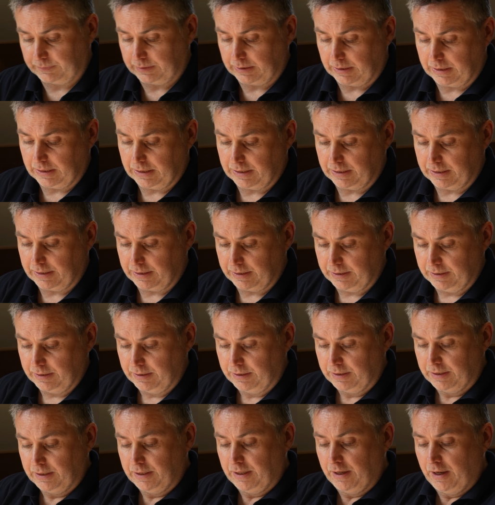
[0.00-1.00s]
A
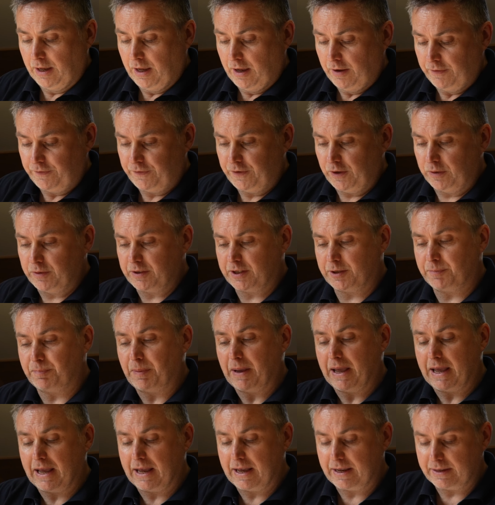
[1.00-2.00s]
few
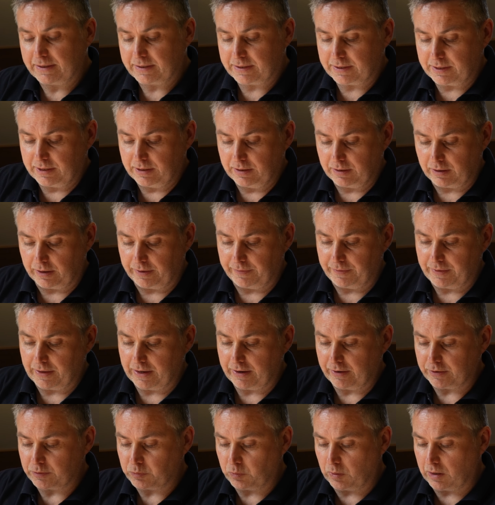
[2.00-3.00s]
spares in
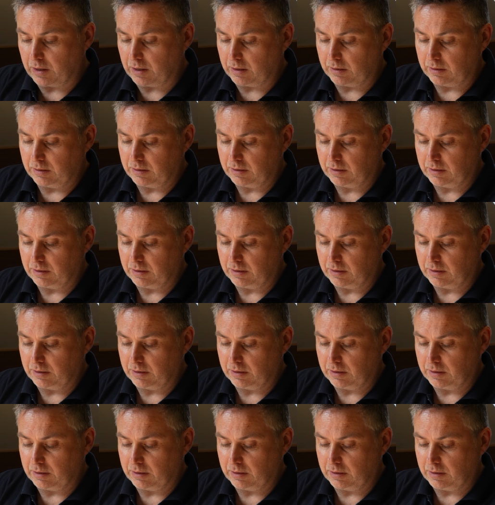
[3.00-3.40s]
there as well.